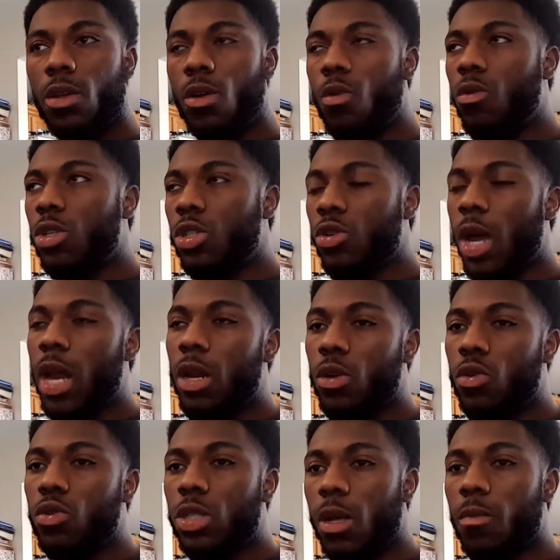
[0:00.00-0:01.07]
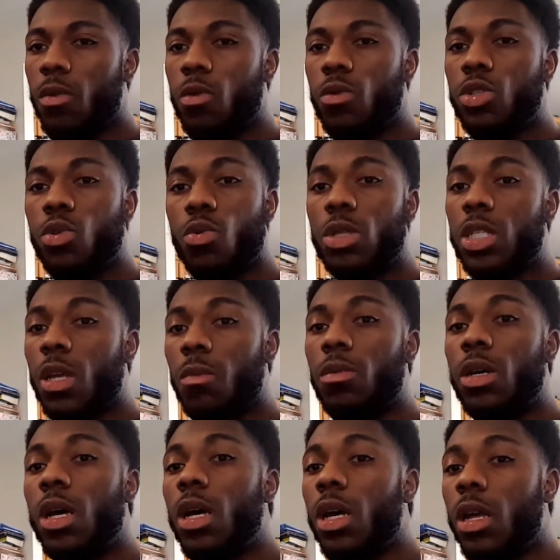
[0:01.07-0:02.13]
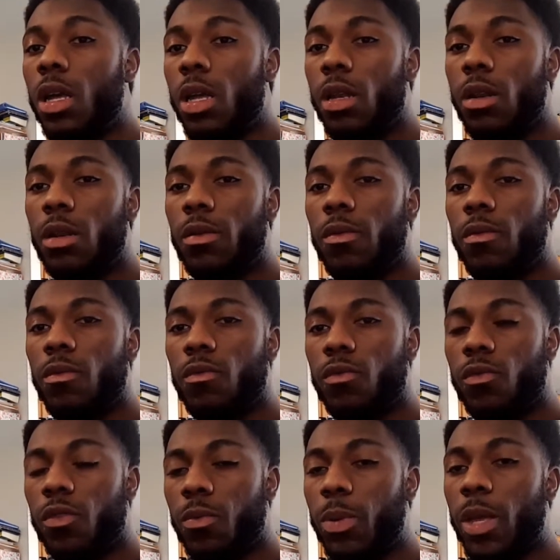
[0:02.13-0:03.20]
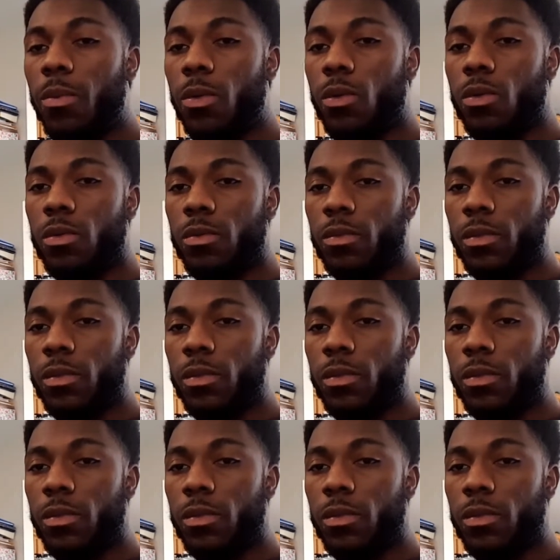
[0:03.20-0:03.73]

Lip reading: who was trying to do something, who was doing something good for people.